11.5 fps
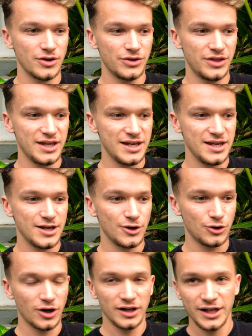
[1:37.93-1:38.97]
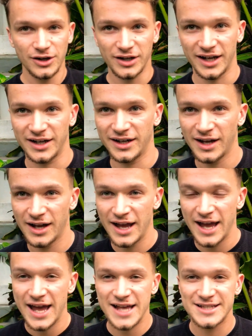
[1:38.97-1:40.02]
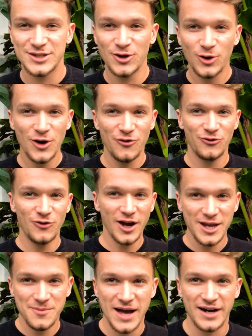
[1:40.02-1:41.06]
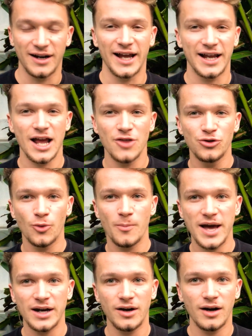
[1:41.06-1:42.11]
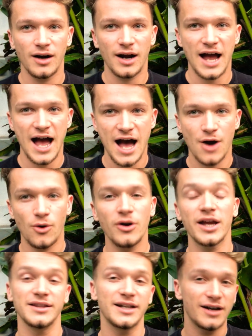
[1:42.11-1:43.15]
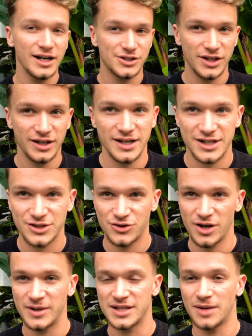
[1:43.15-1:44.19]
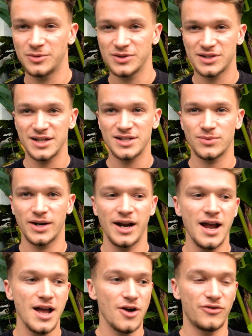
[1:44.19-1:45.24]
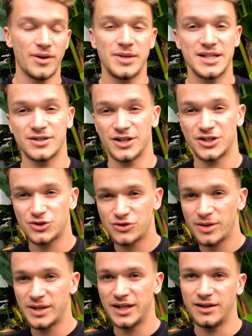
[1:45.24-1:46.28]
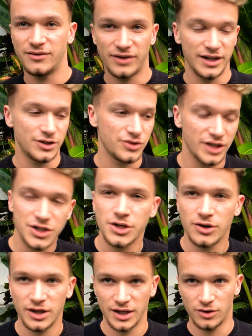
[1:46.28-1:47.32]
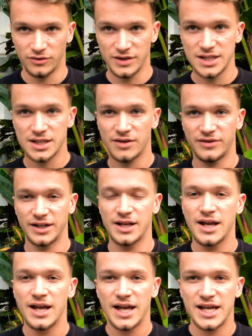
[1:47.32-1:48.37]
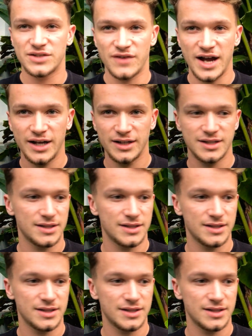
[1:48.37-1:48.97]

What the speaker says: the girl that you're dating, it's not gonna fucking matter. Like, no matter how, okay, there are actually extreme examples to this where families are extremely very traditional and all of this stuff, and it's fine,